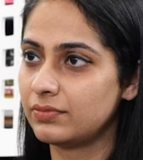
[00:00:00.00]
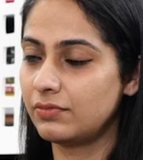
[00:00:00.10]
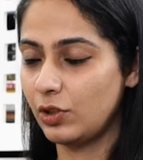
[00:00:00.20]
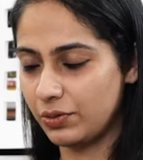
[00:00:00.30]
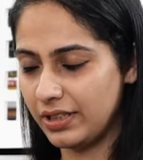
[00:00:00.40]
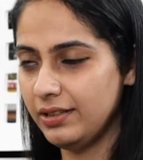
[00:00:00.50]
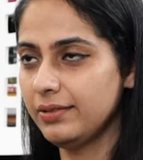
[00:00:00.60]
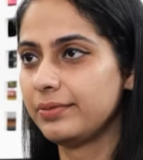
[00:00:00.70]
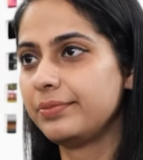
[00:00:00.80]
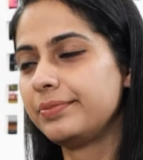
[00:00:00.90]
than their
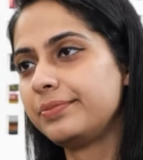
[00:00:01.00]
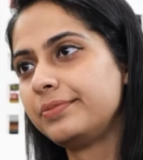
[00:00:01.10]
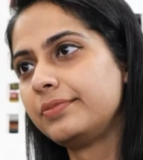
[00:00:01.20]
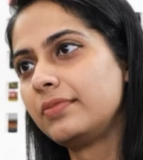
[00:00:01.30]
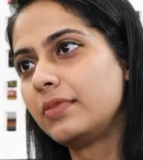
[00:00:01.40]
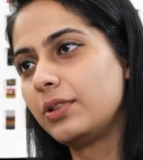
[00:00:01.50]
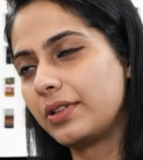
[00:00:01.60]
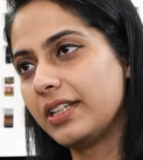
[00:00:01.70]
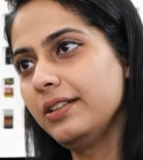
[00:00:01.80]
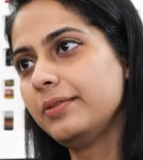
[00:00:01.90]
military counterparts.
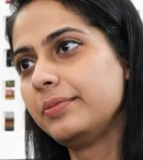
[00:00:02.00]
So, for